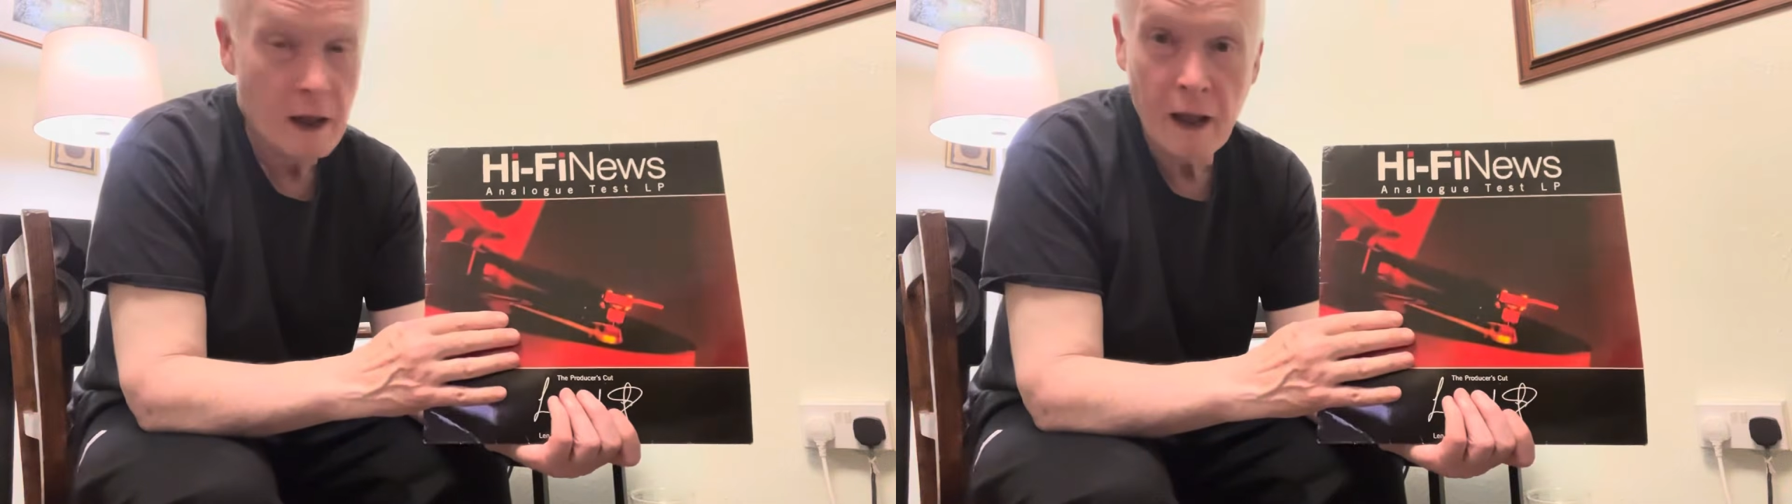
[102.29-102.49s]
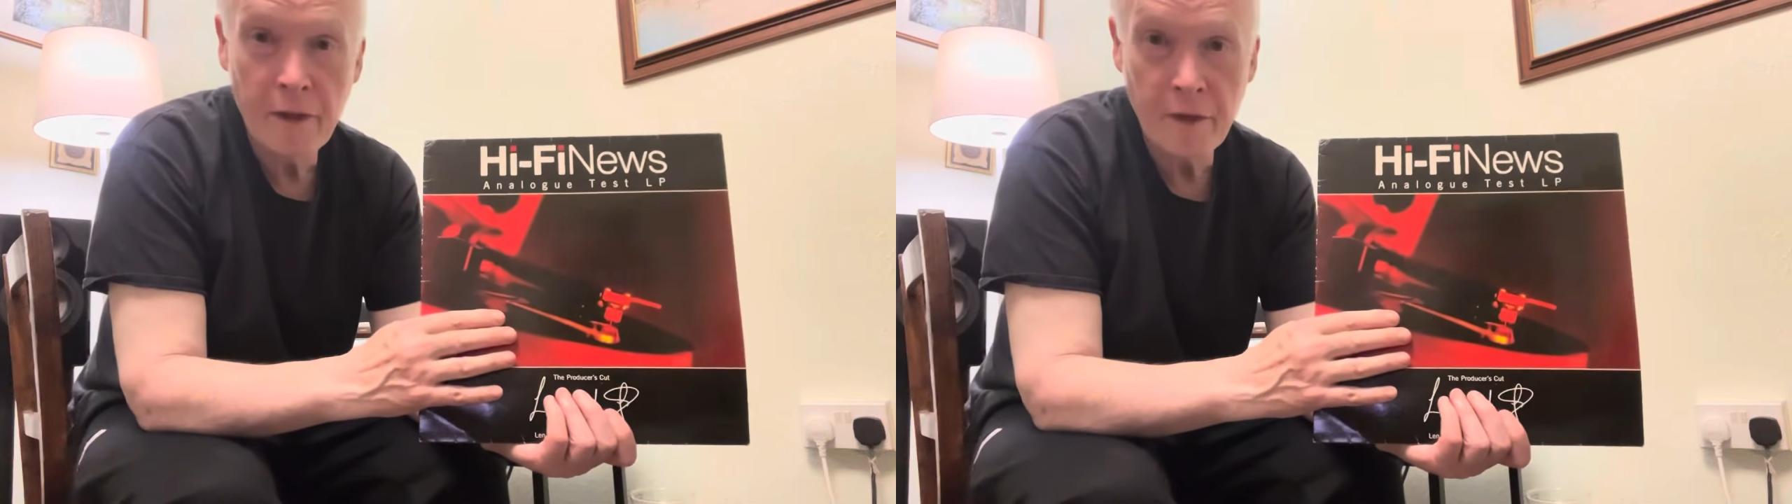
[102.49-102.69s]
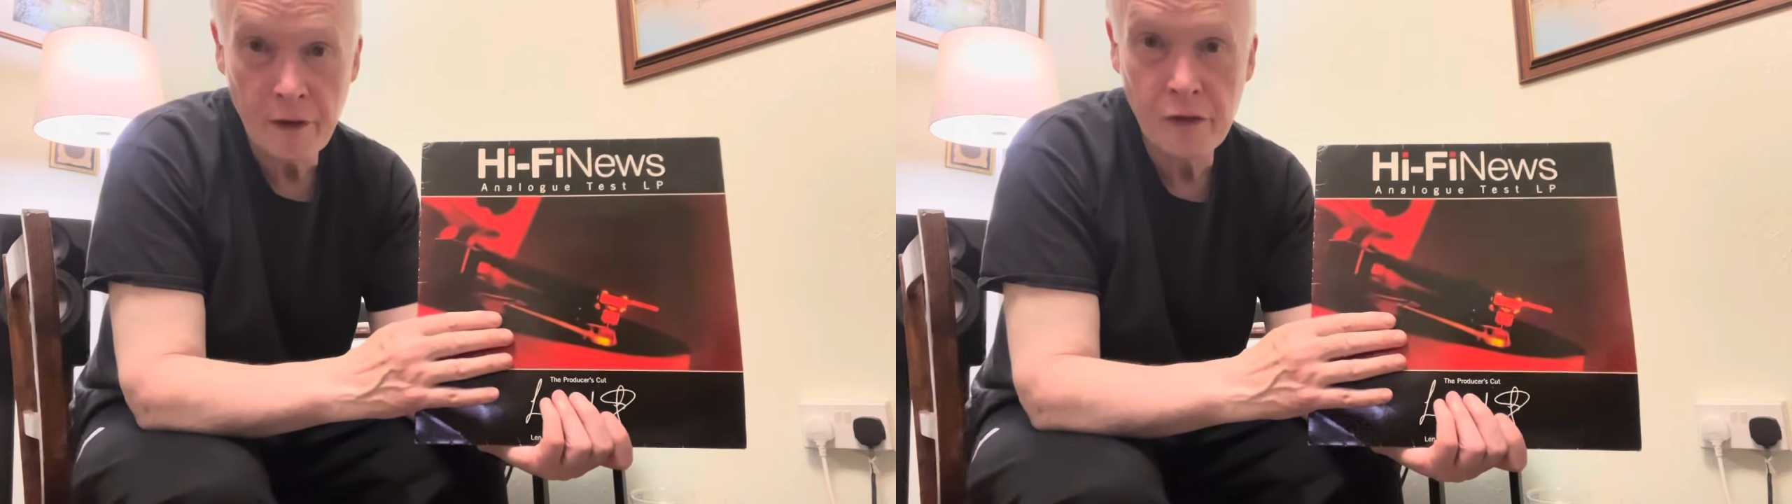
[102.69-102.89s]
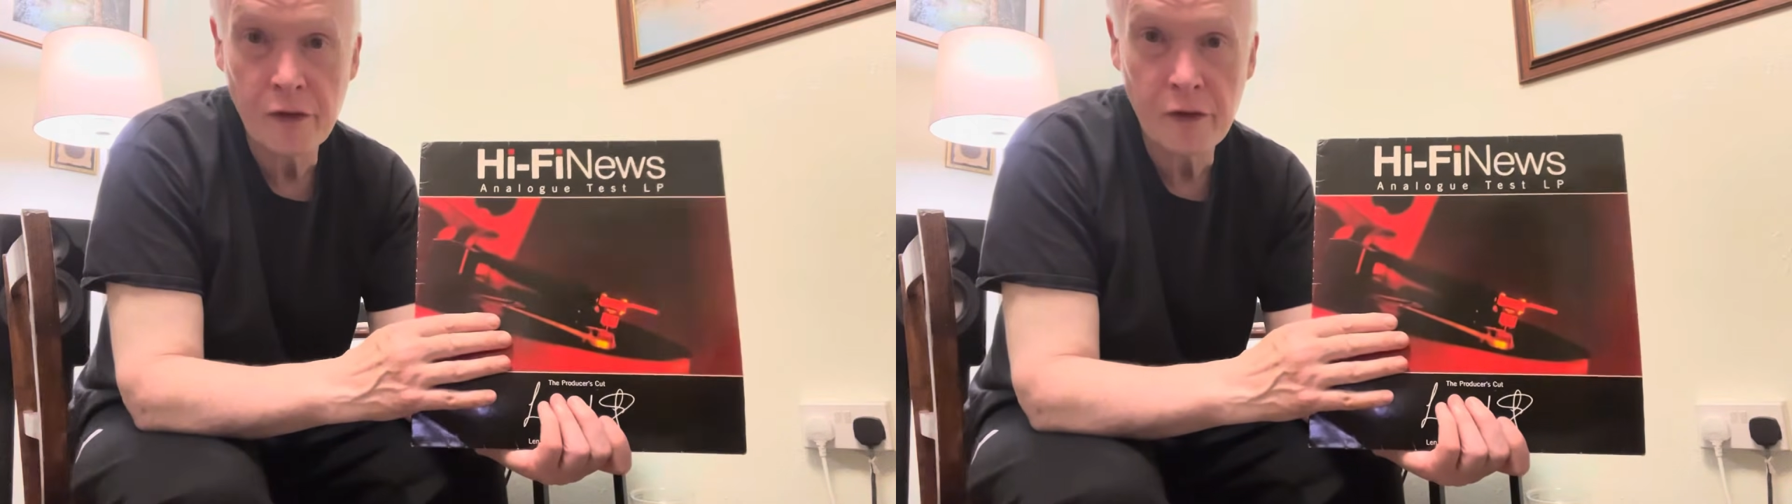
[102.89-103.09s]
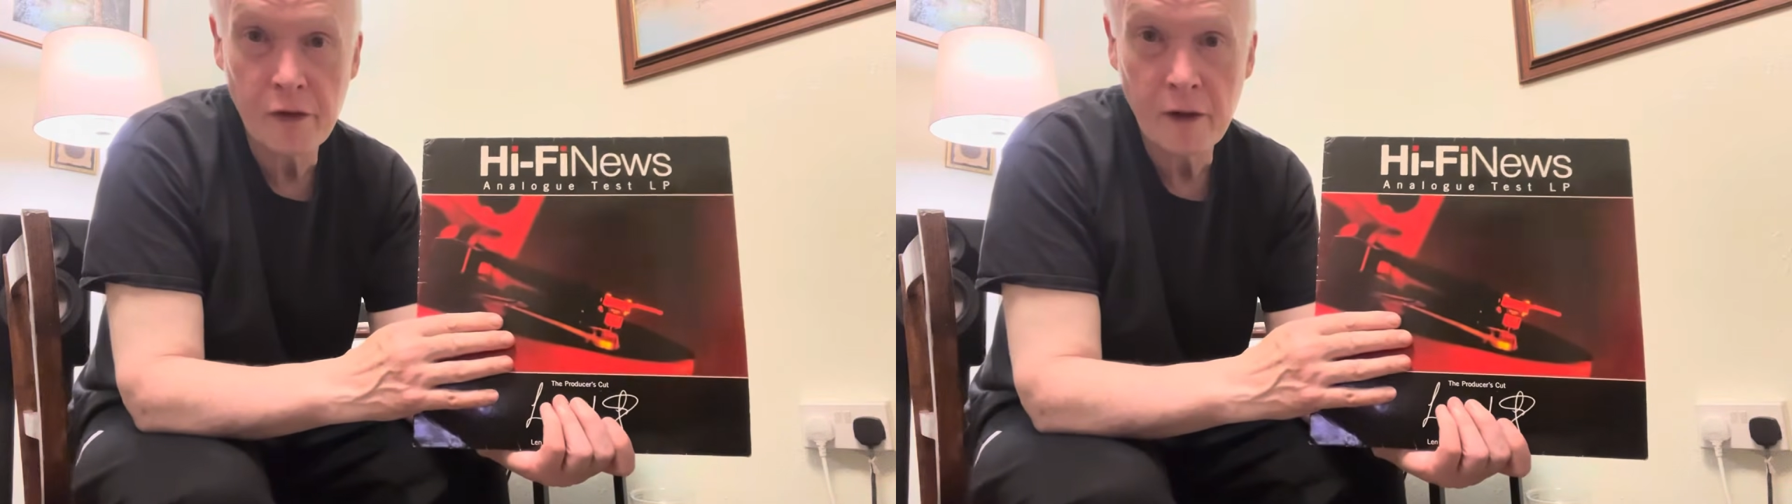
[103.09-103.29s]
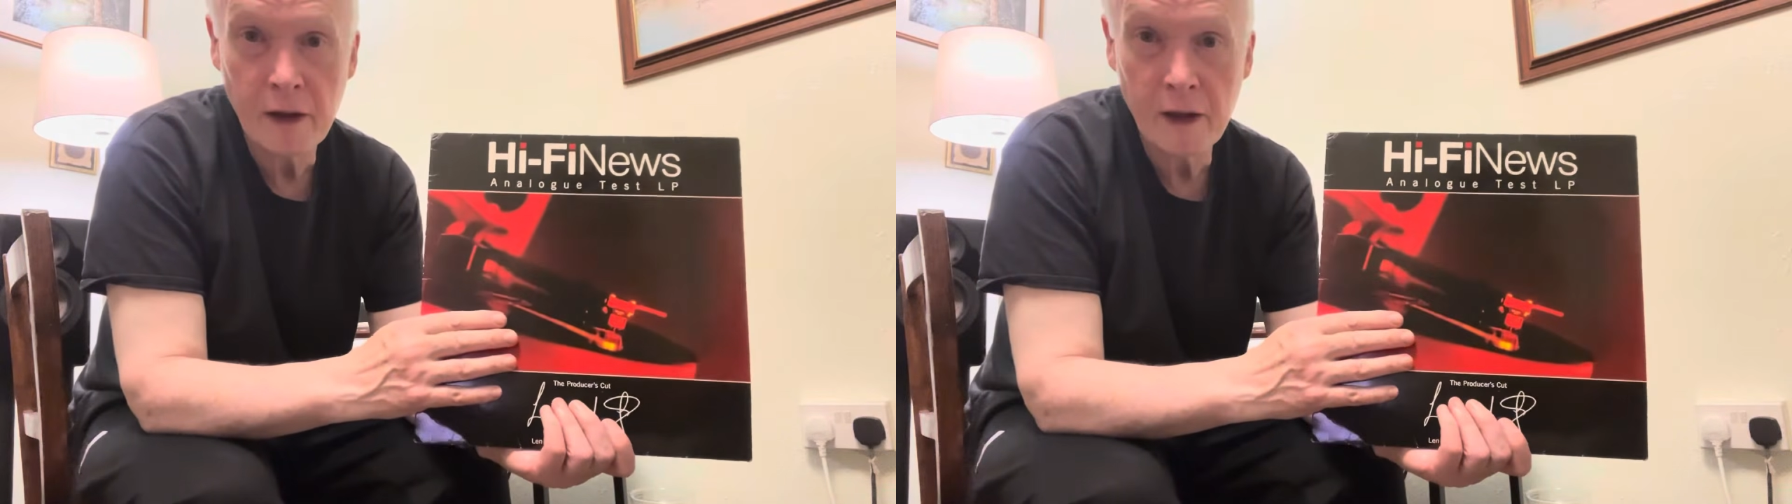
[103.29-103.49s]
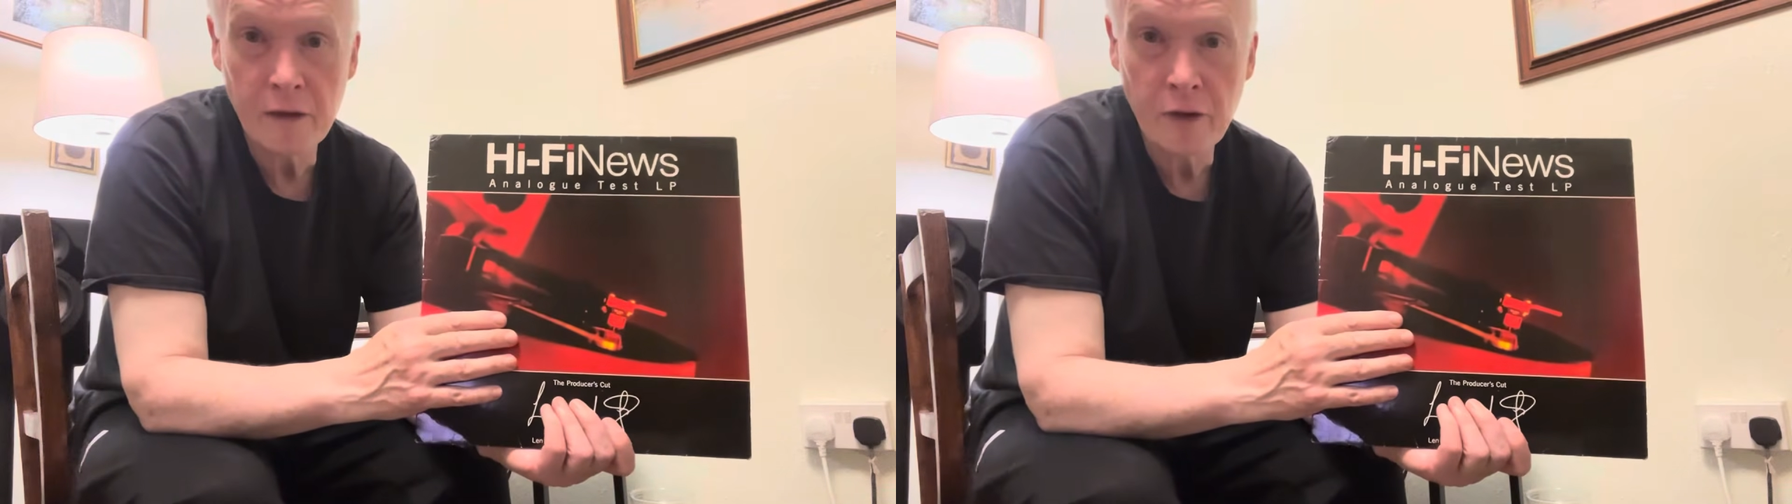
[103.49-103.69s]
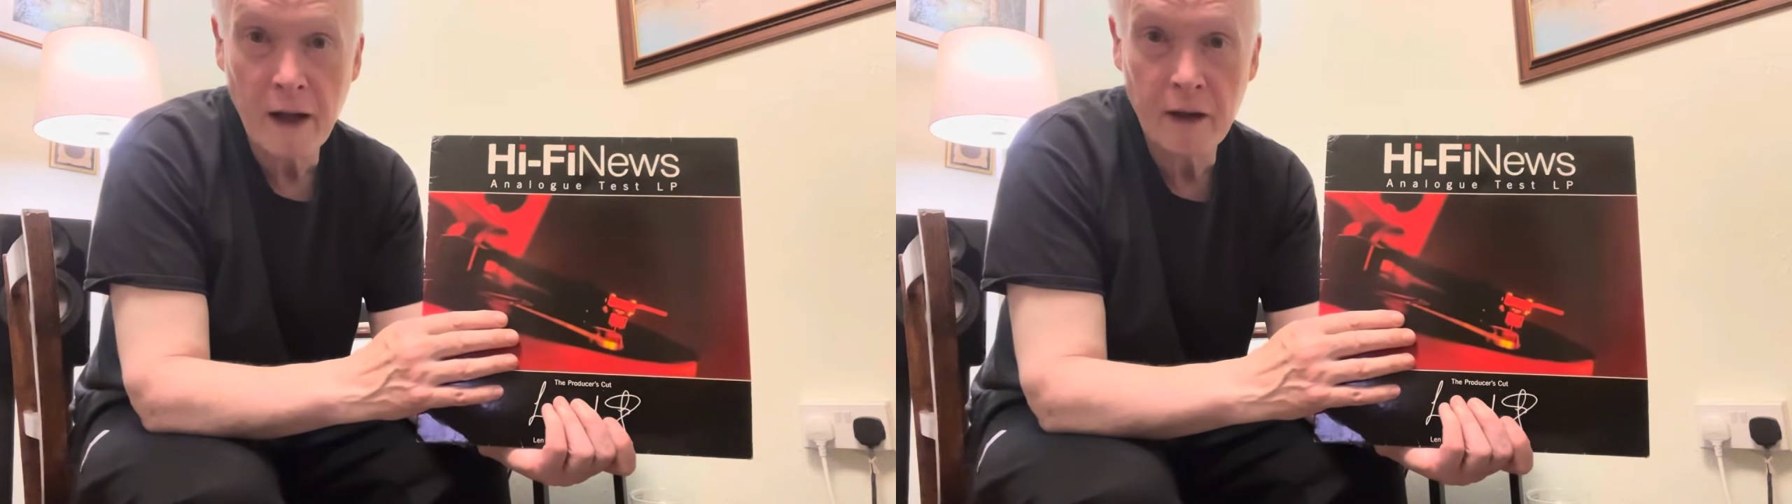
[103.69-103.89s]
this
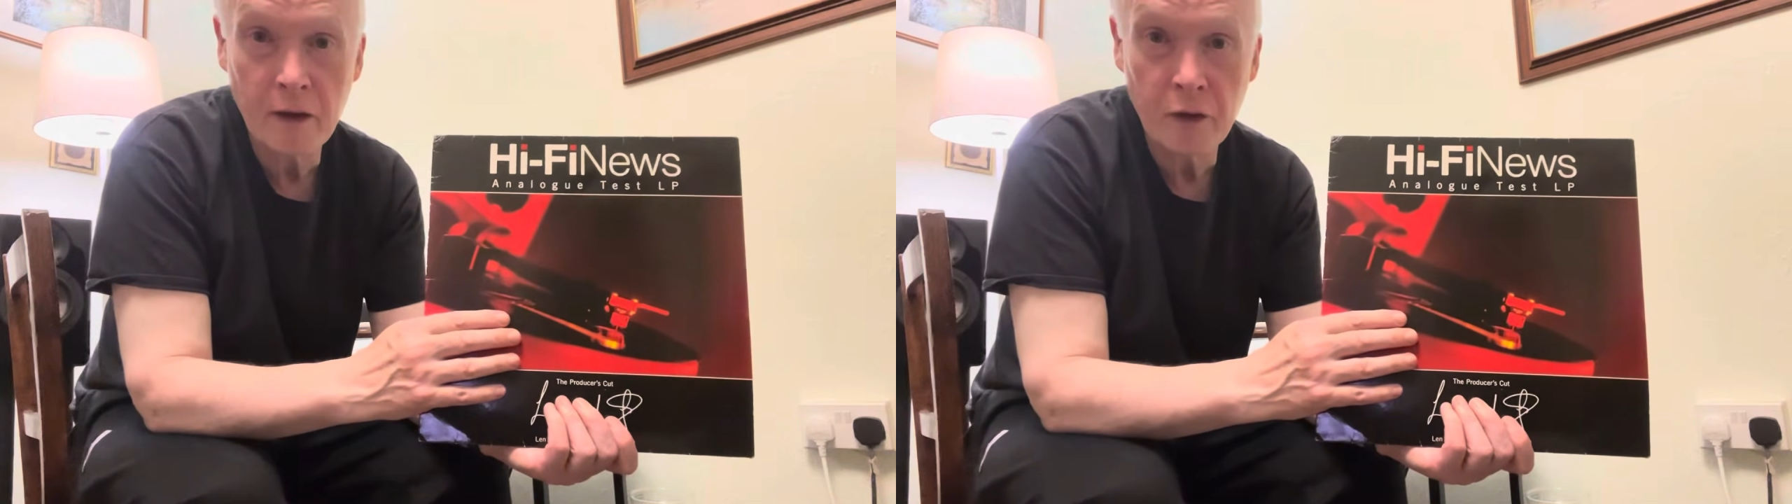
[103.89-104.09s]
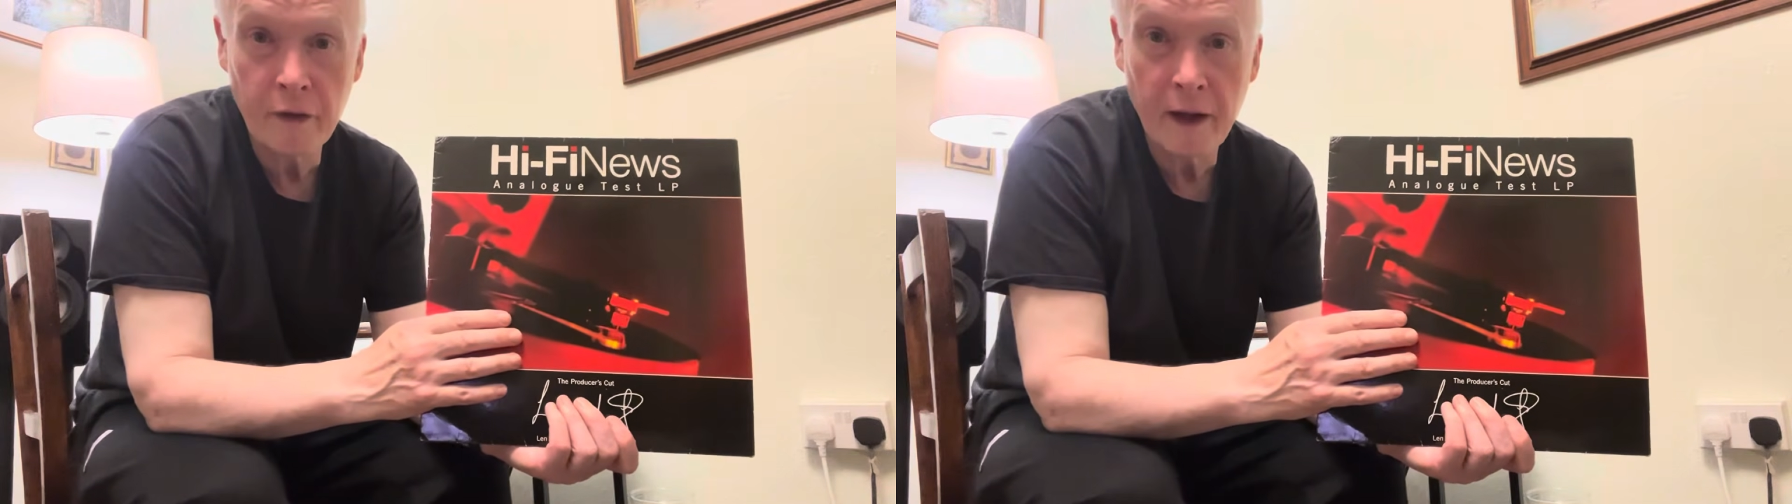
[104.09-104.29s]
record.